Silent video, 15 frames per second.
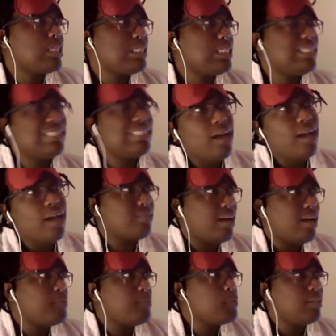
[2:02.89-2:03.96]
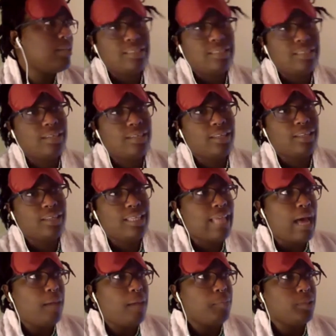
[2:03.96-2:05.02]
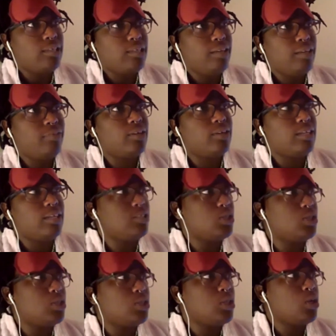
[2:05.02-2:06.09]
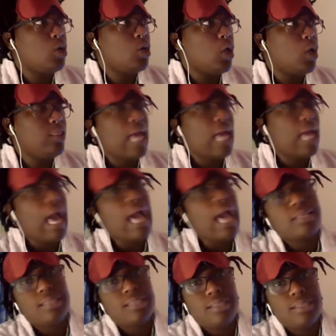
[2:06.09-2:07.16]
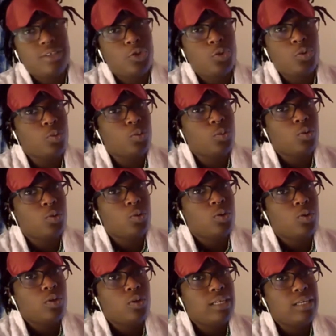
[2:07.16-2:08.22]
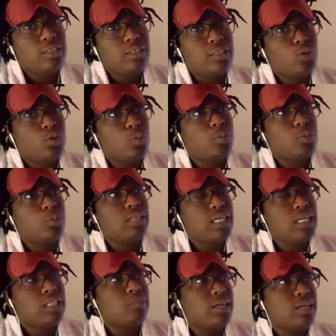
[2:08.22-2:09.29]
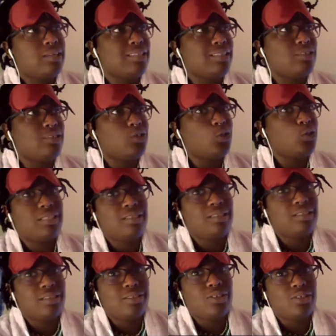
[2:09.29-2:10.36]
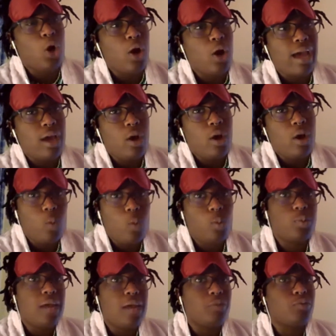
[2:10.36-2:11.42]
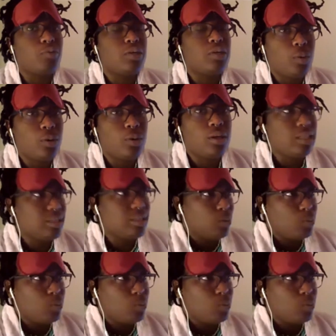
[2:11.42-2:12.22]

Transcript: necessarily that much different. It's just the access to instrumentation, because instrumentalists are at home and recording these loops and putting them out